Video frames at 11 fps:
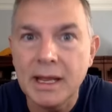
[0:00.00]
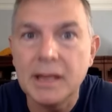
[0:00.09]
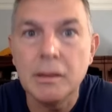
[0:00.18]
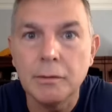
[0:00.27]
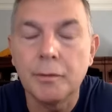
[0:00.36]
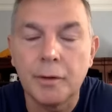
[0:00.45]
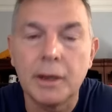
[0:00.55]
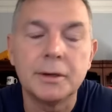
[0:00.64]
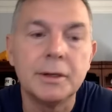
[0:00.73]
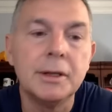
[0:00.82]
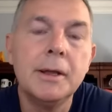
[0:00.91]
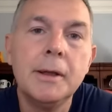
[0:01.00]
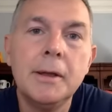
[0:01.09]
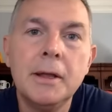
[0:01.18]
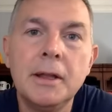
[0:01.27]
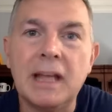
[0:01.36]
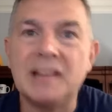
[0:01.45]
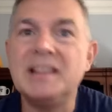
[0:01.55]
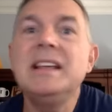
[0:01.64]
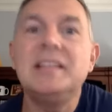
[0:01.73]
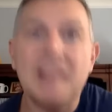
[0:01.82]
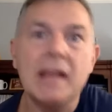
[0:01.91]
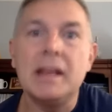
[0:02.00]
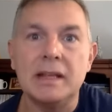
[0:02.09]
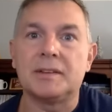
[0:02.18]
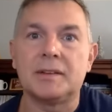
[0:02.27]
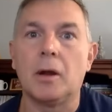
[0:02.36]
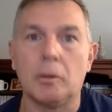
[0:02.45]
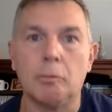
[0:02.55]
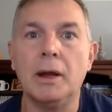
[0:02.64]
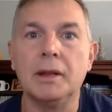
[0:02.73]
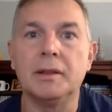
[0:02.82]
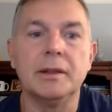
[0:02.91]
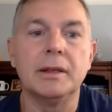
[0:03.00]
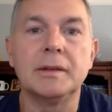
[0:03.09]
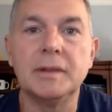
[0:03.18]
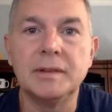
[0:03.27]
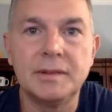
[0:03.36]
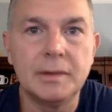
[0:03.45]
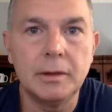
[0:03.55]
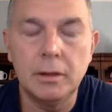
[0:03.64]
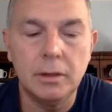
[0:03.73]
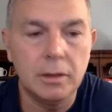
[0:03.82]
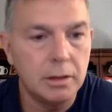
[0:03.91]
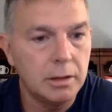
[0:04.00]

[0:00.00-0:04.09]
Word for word: and evil, frankly. That these idiots are running things. It's oh,